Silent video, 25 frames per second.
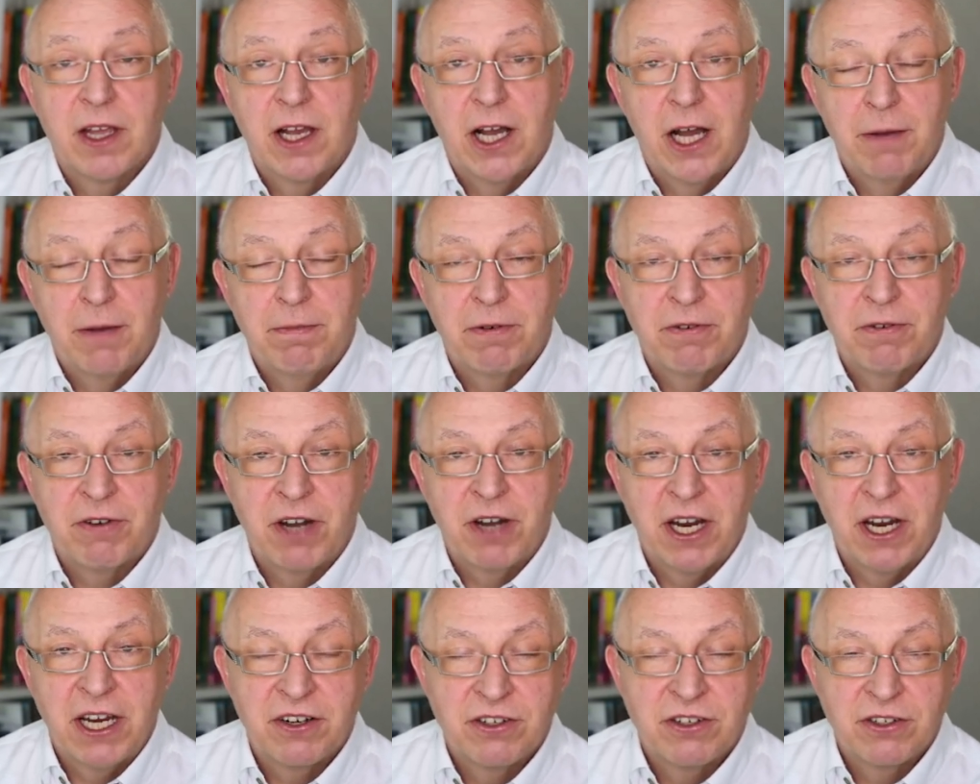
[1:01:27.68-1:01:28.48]

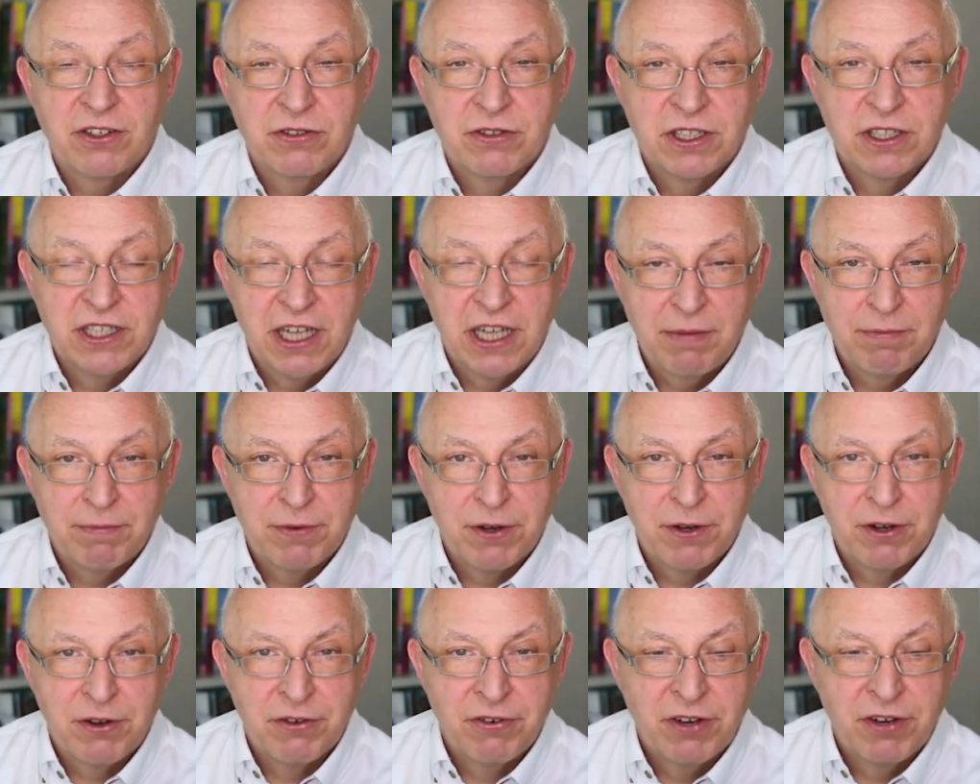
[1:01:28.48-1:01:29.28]
operator to a
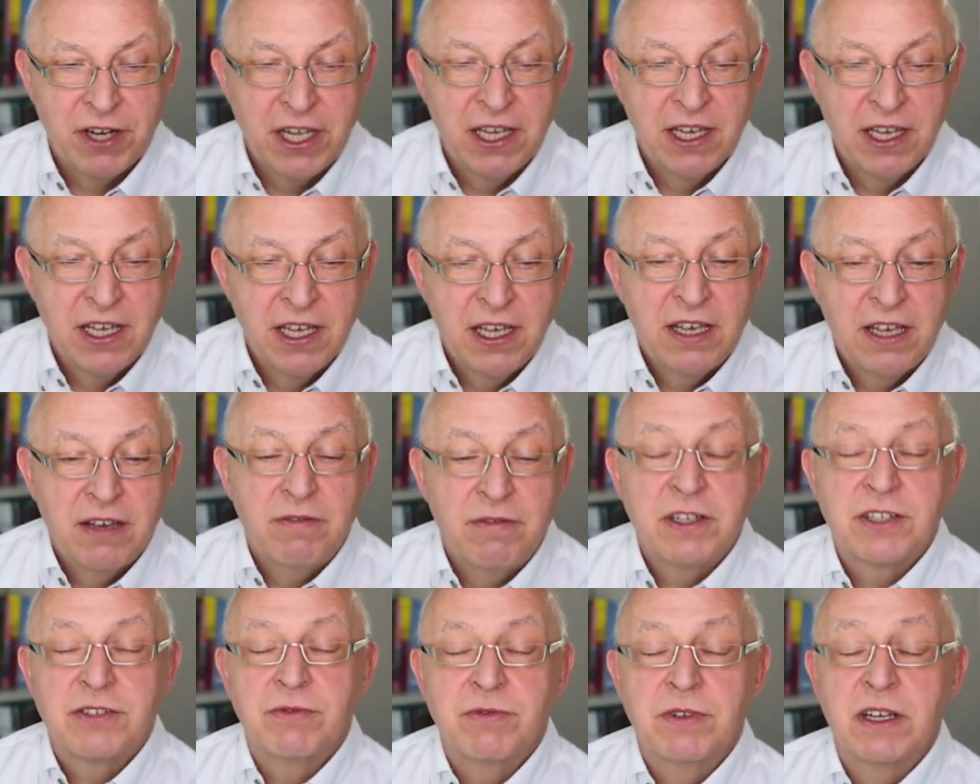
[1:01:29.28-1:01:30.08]
temporary,
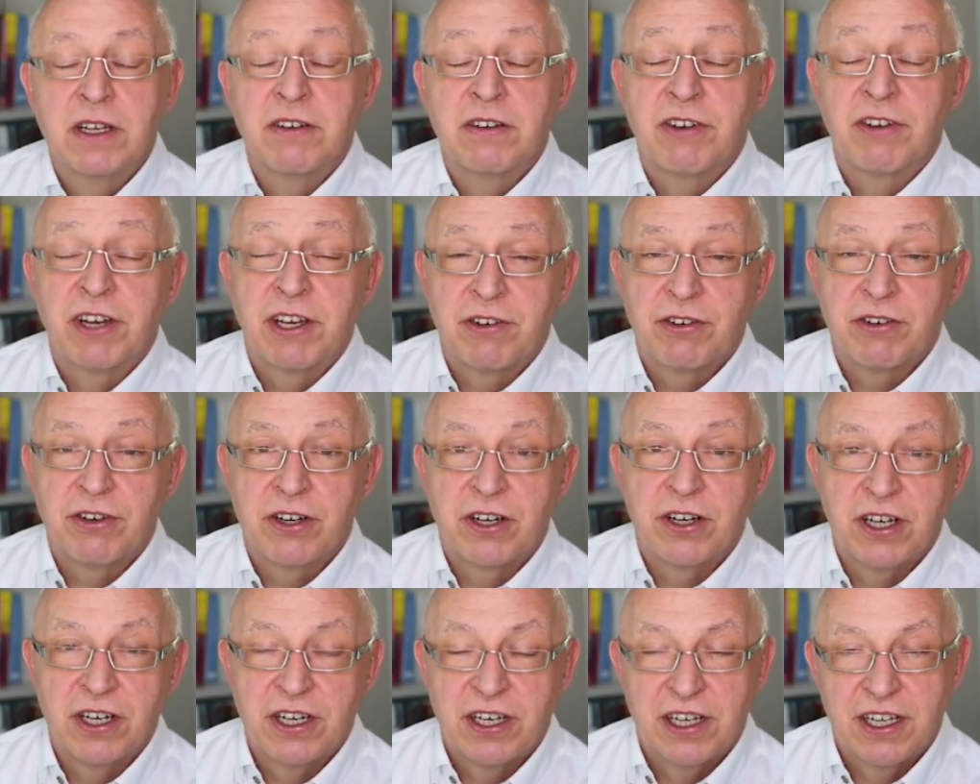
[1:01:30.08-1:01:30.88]
which will
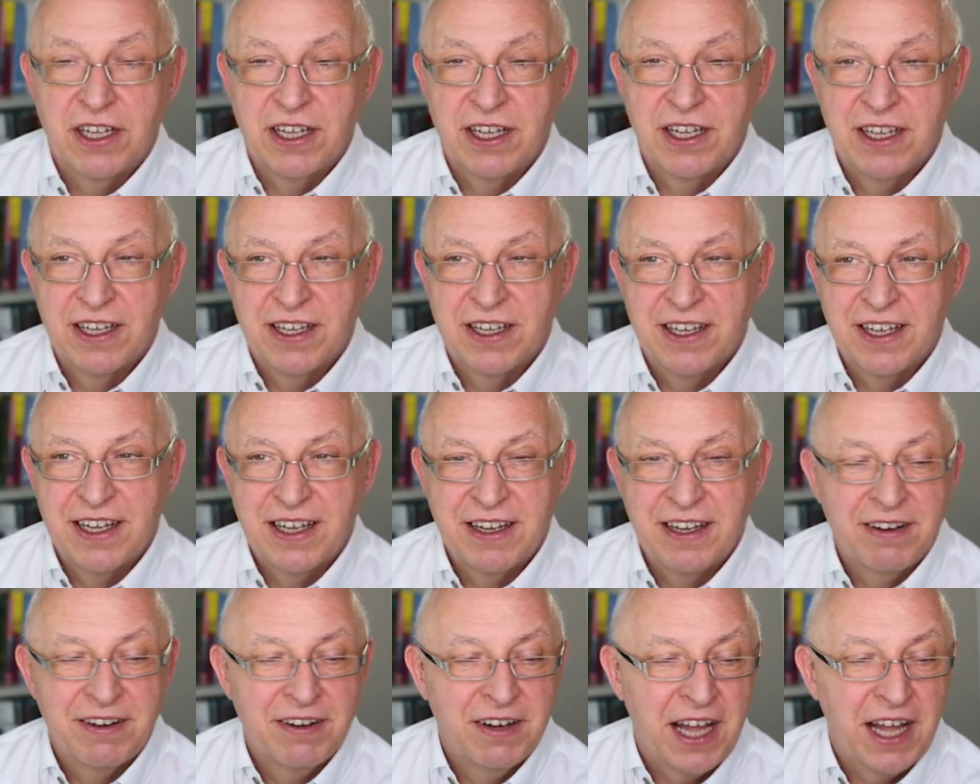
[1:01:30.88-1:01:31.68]
return
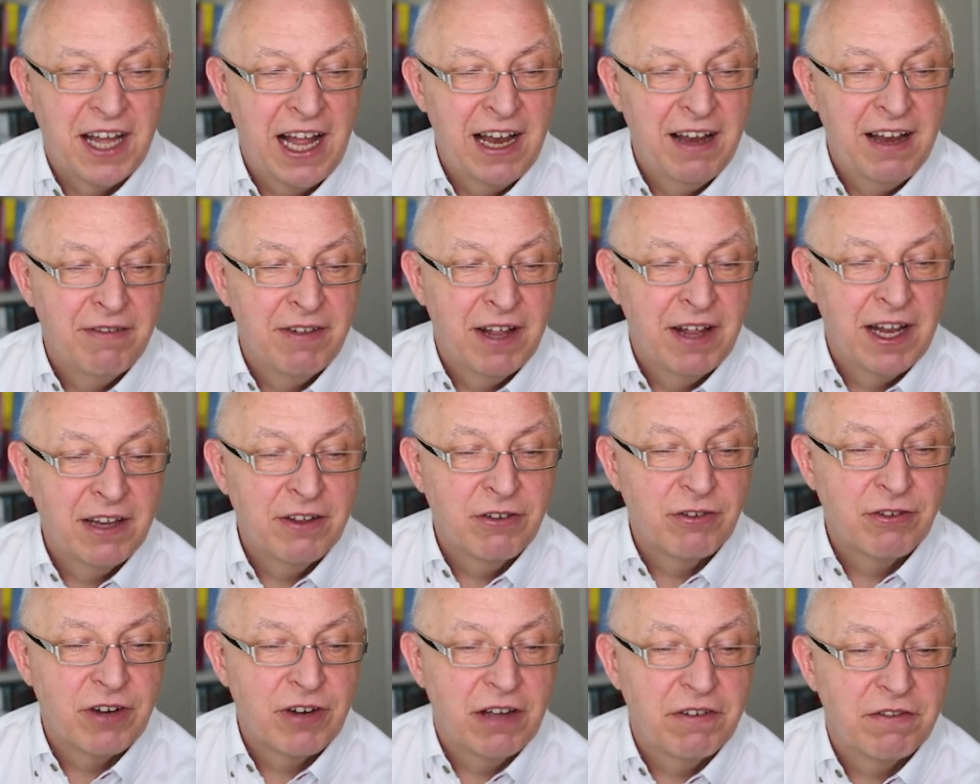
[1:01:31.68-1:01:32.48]
an L
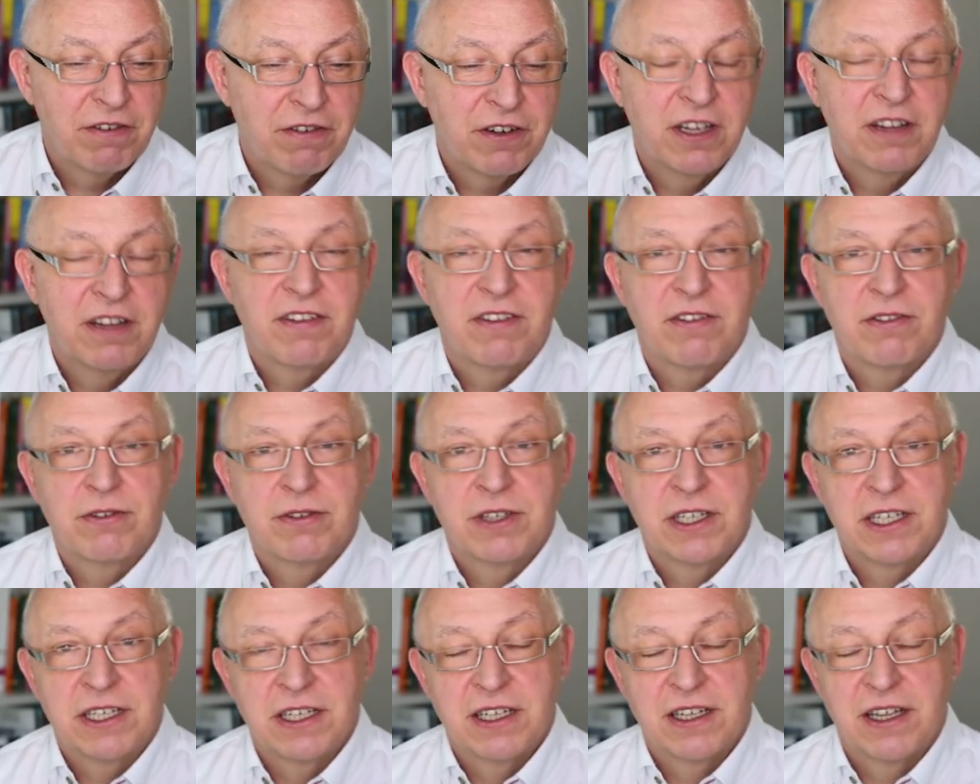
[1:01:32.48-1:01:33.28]
value reference
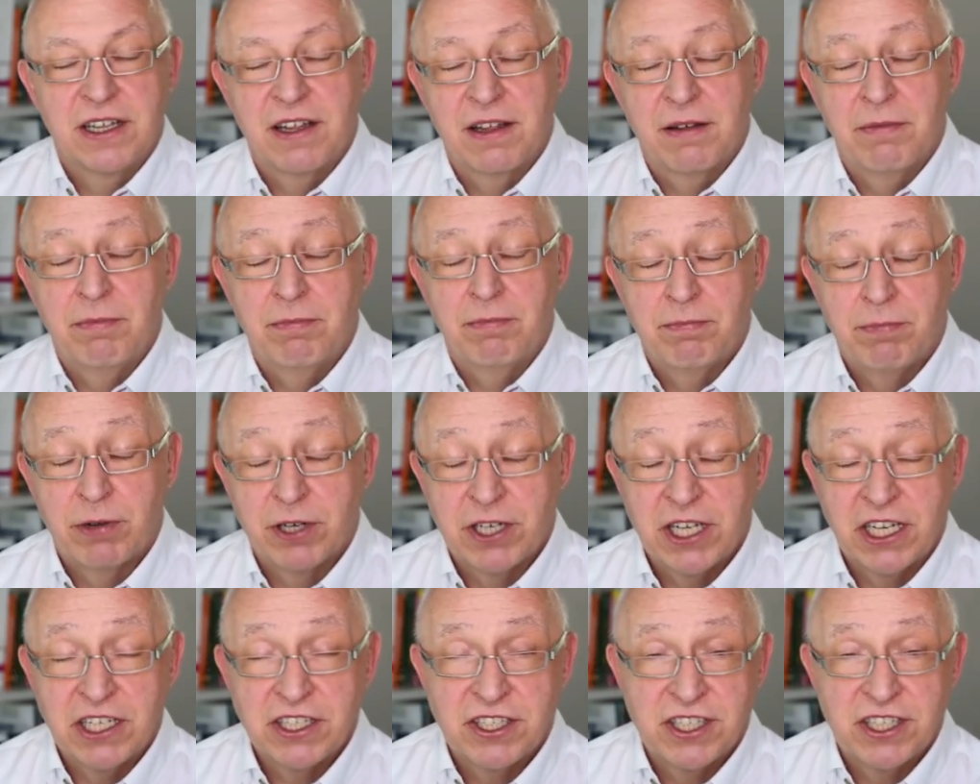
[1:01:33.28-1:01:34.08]
to a
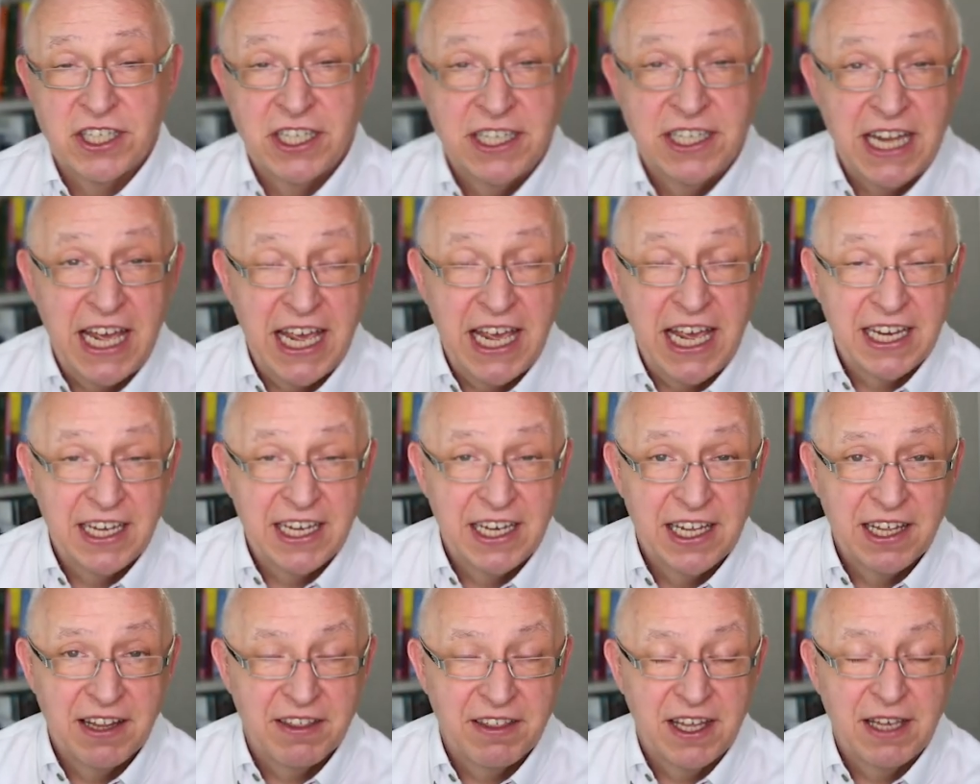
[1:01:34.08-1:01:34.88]
potentially
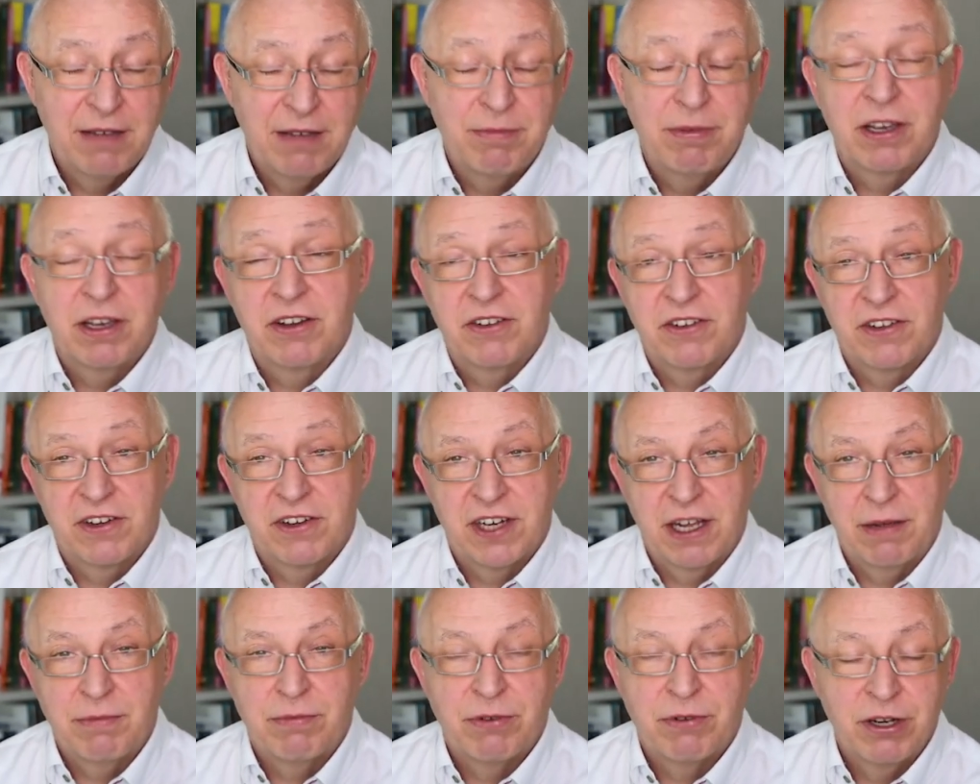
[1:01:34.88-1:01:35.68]
dangling thing, because the
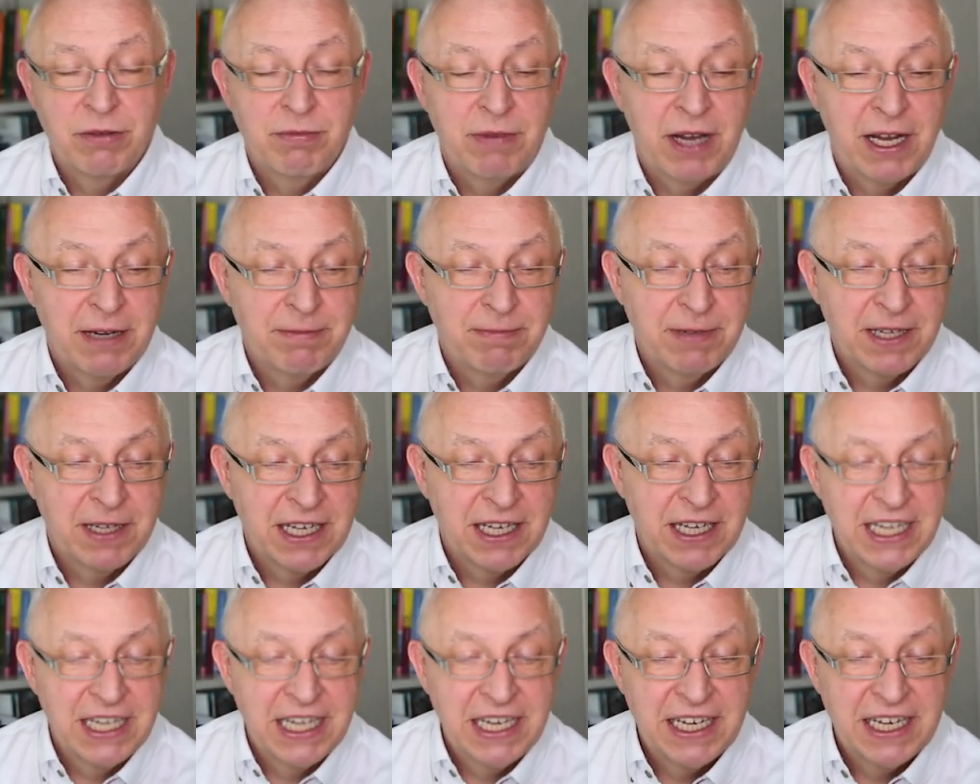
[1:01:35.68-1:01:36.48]
temporary might be
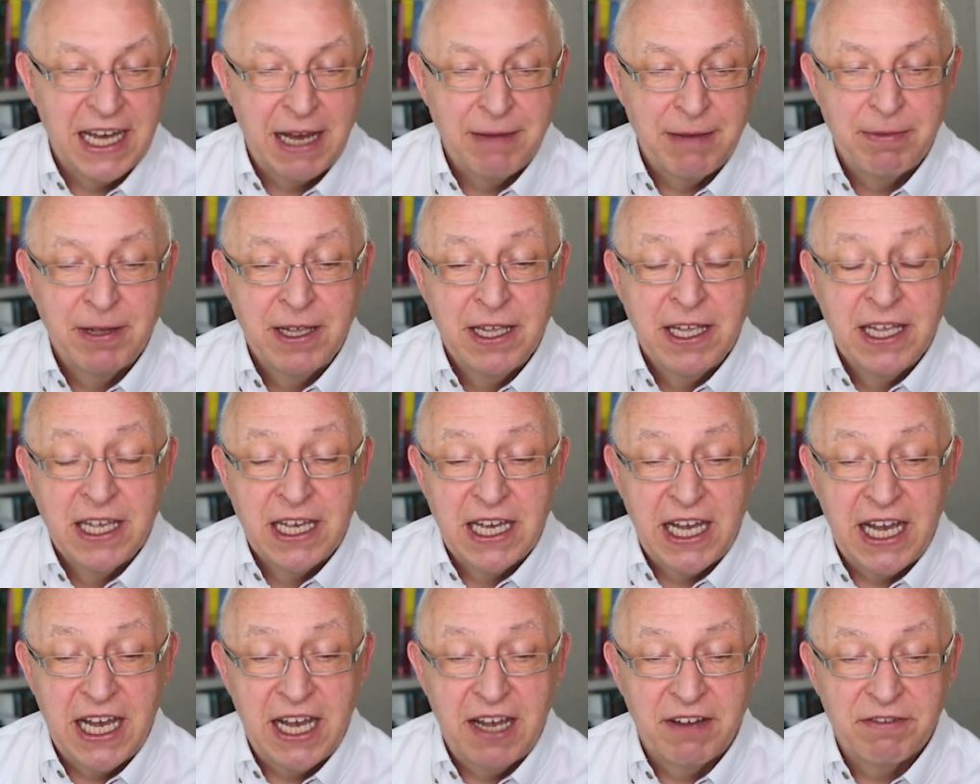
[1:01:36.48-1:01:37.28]
cleaned up
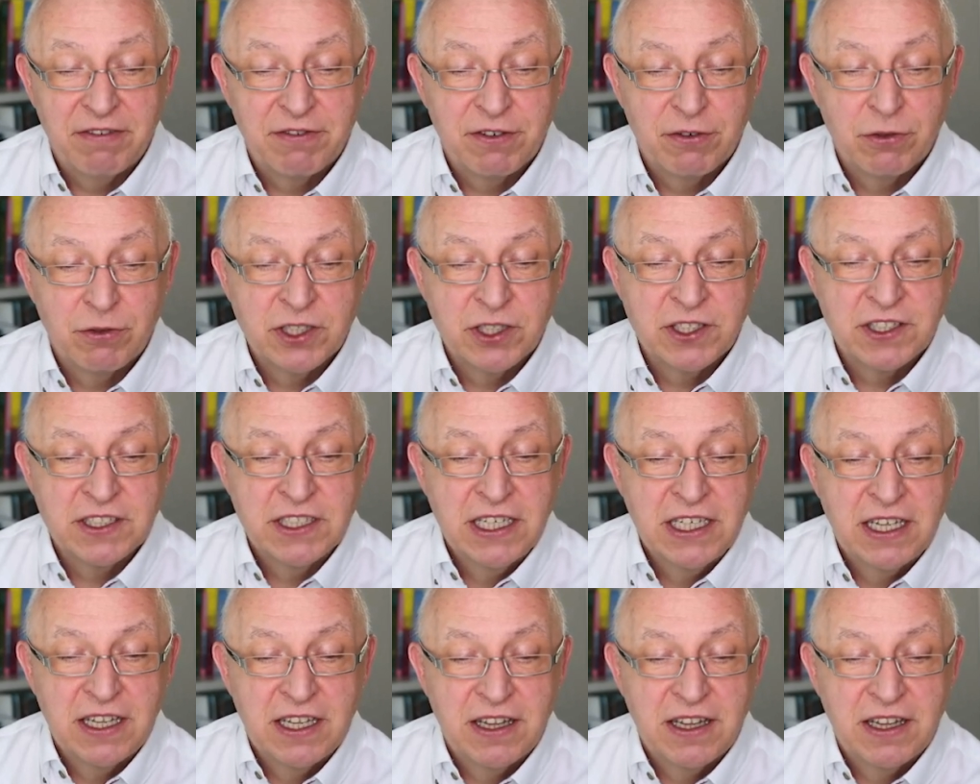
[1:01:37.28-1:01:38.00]
afterwards.